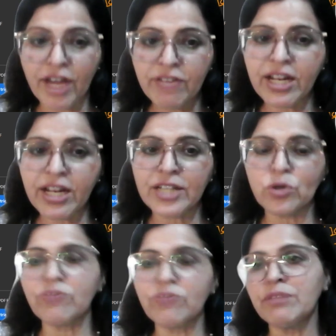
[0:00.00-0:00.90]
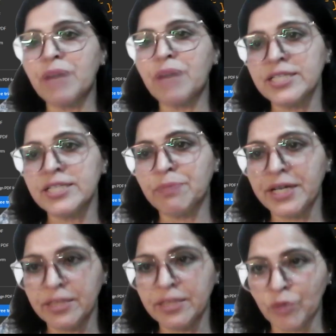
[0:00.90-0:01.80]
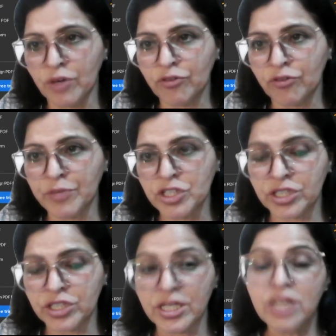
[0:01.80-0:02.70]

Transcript: electron will participate in bond formation.